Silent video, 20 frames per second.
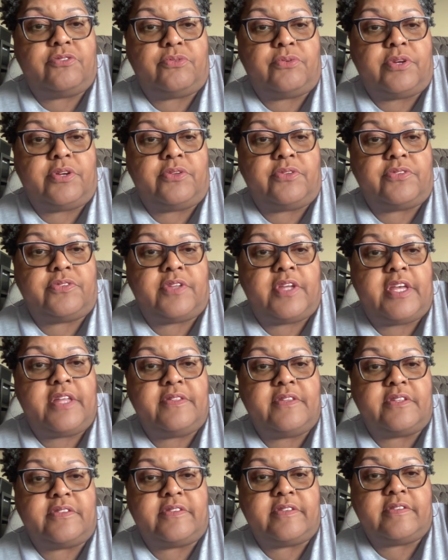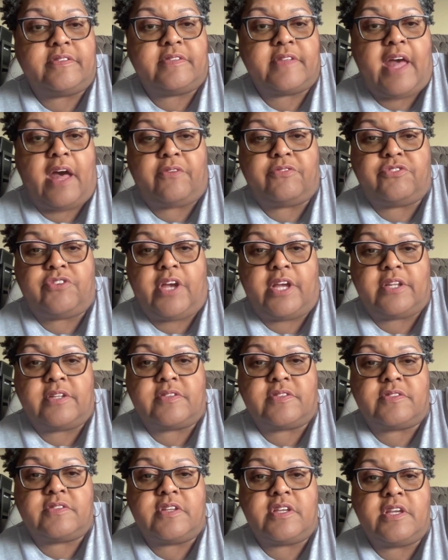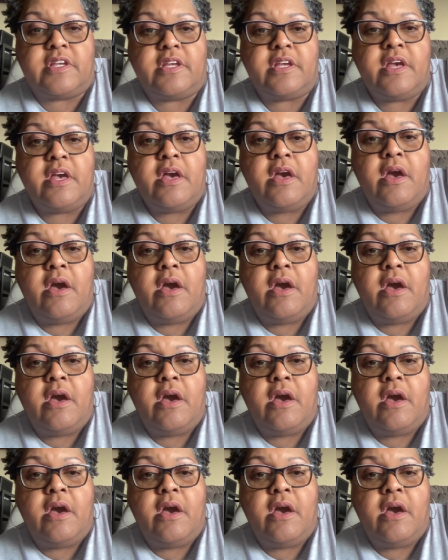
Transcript: drills in the South China Sea,